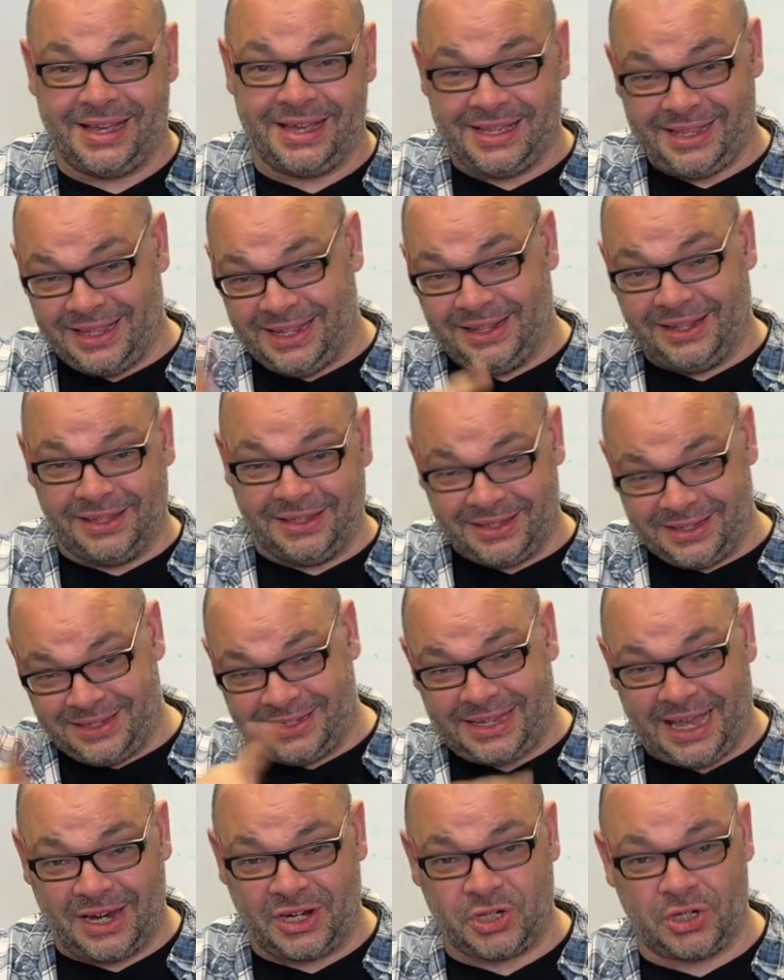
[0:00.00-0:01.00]
little
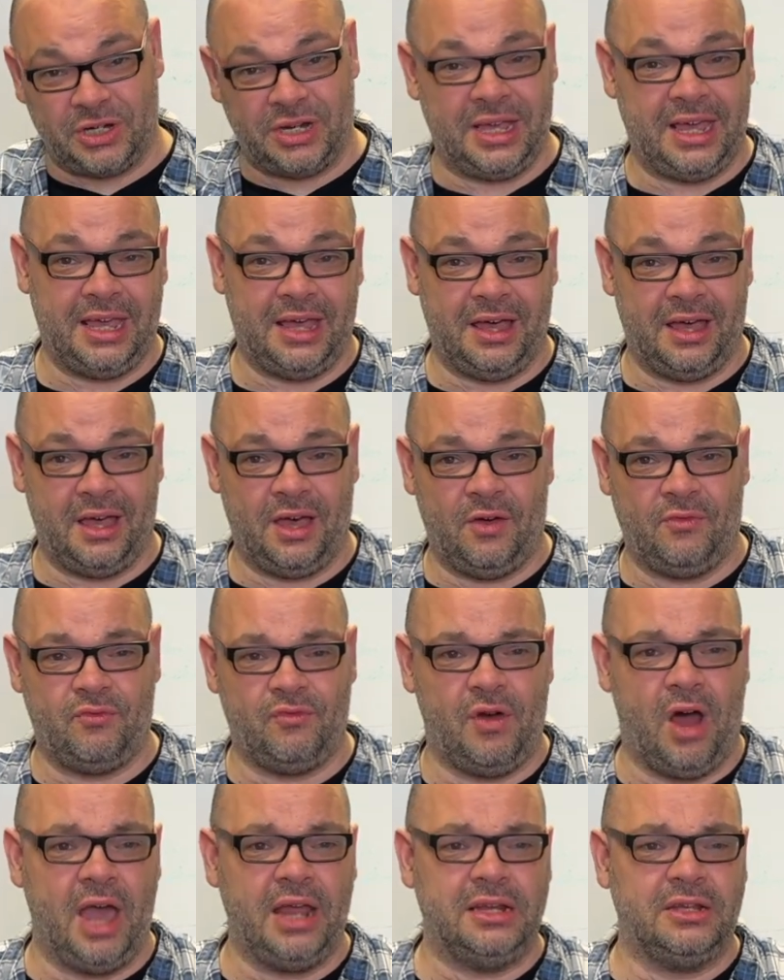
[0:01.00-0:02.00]
section here of
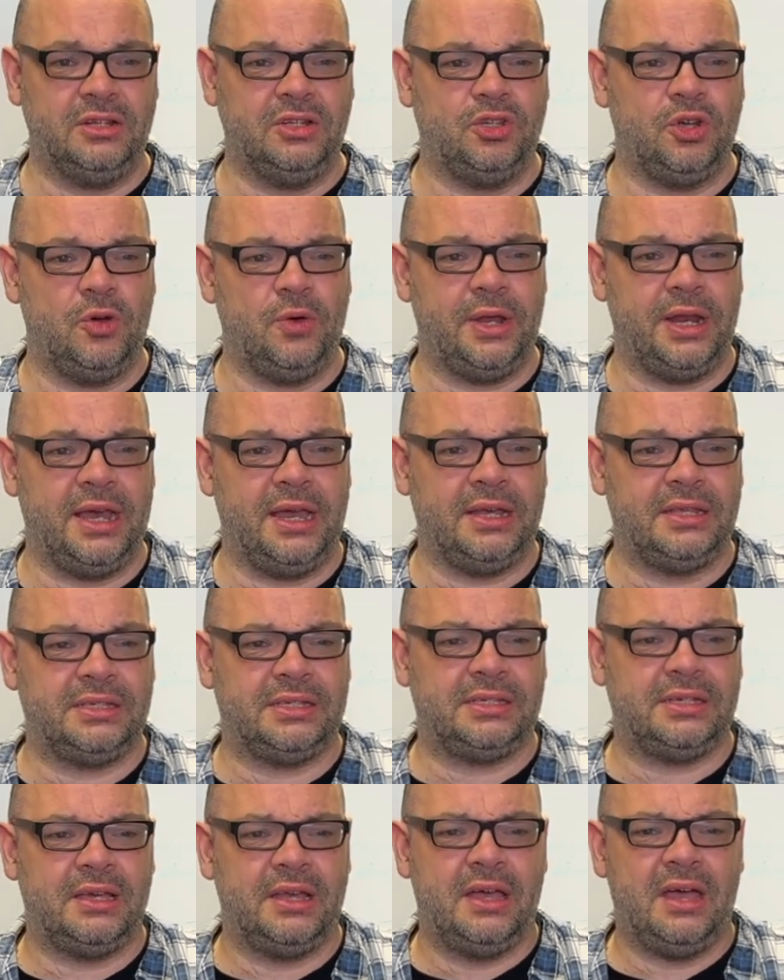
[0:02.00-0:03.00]
Ryland doing it.